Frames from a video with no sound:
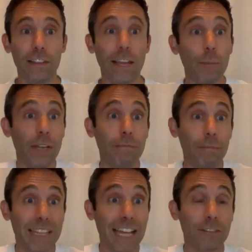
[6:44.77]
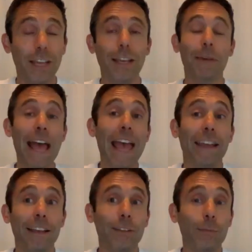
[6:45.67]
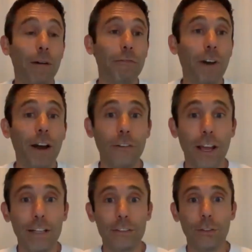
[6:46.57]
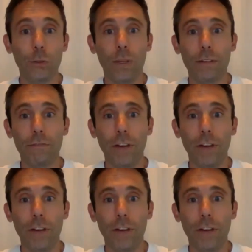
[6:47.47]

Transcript: thing, but hey, it's about fun, right? So you want the fun.